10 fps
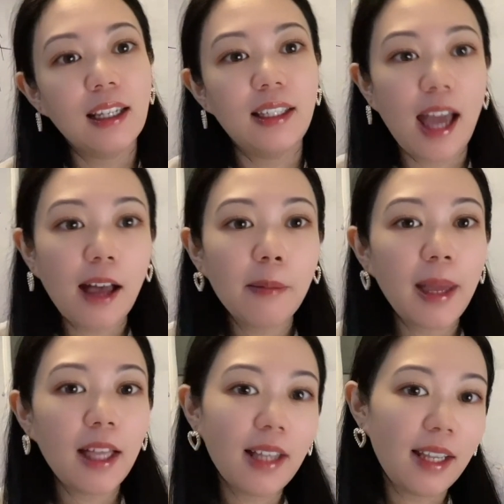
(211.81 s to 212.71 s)
Yang
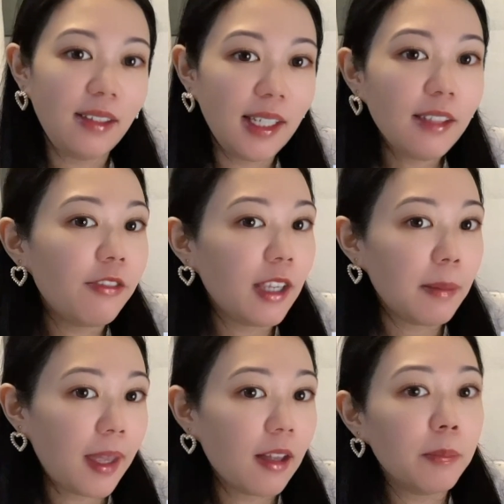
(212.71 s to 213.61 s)
male and yin
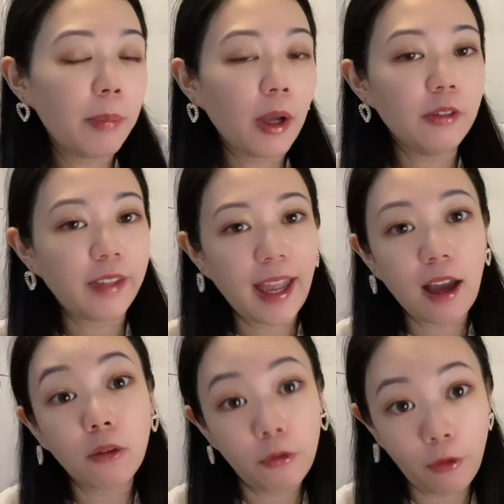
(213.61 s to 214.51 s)
female both
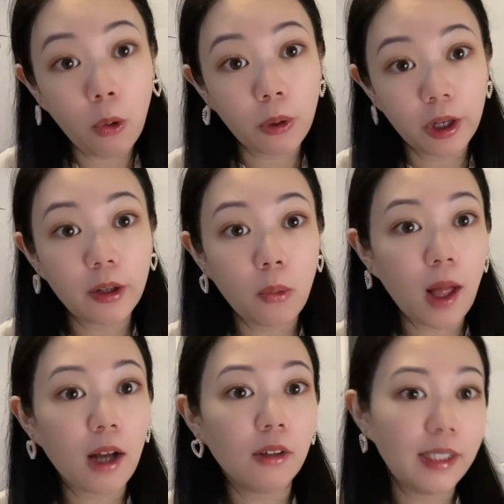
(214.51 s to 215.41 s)
count forward,
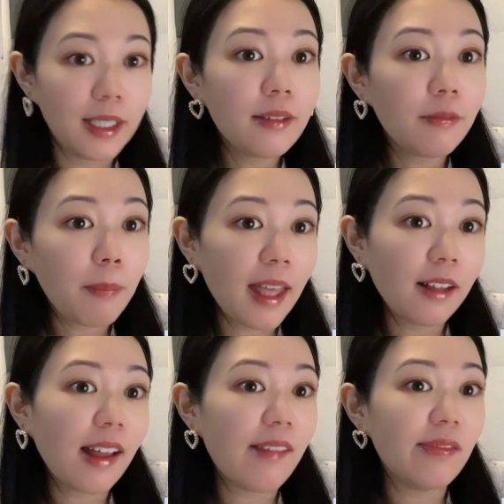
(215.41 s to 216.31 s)
while yin
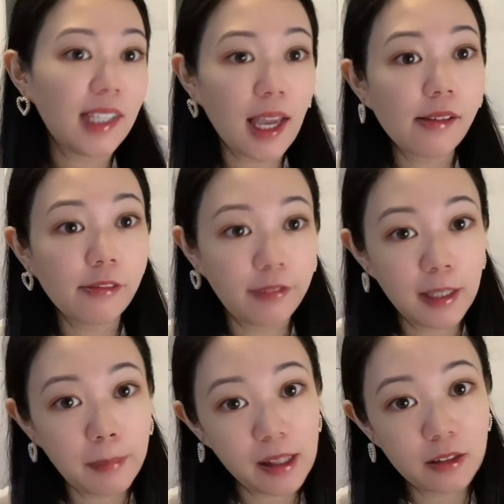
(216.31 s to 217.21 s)
male and yang
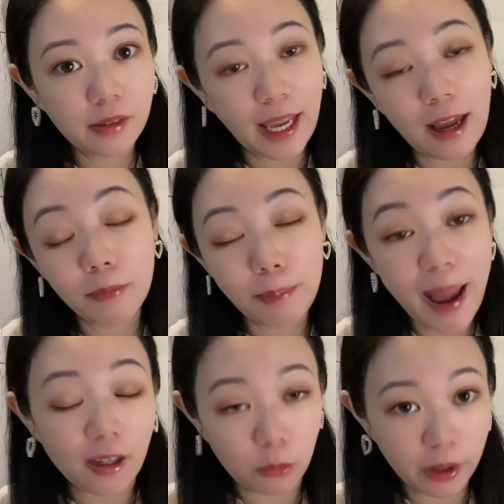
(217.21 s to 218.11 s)
female count
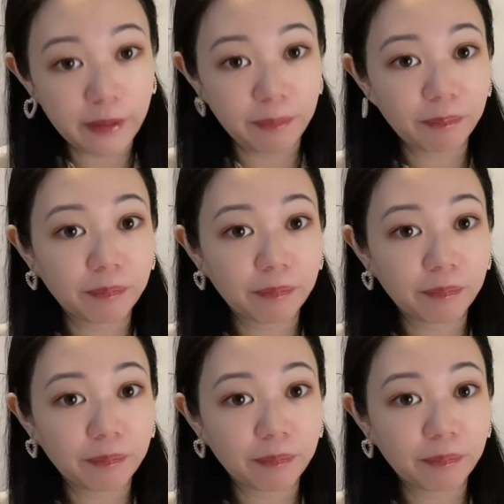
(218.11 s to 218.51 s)
backward.